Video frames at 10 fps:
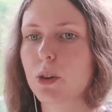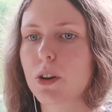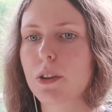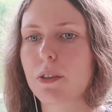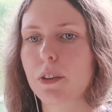
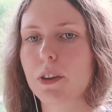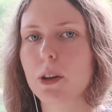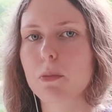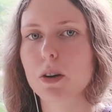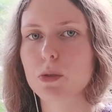you're
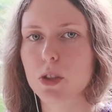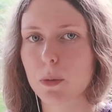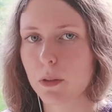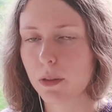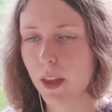thinking about
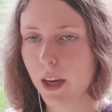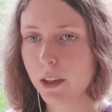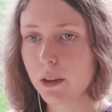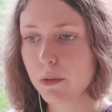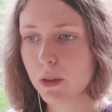something
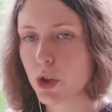negative,